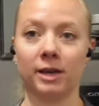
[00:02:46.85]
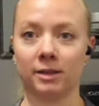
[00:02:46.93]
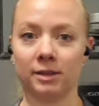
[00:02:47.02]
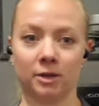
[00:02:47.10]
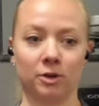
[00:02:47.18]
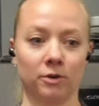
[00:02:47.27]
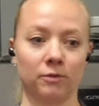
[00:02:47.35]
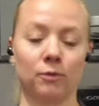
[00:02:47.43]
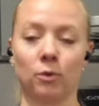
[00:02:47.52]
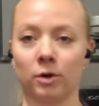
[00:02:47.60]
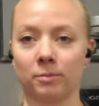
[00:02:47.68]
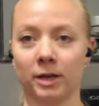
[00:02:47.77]
and then your
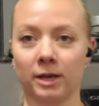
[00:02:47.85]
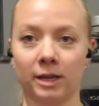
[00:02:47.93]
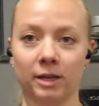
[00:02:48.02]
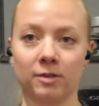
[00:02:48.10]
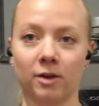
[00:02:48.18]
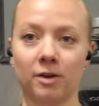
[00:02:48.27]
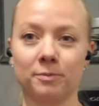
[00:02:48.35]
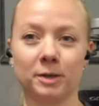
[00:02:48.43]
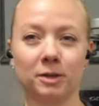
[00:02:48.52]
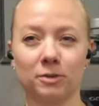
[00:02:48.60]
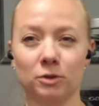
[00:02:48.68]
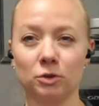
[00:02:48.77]
form kind of gets off
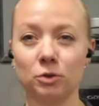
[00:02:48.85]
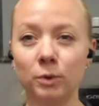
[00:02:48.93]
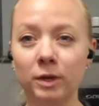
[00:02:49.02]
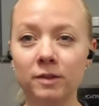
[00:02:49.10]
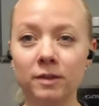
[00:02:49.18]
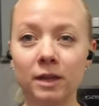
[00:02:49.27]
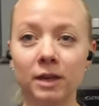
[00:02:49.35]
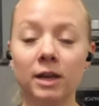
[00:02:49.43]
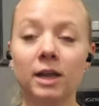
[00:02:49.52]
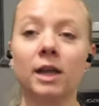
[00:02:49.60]
because you're twisted.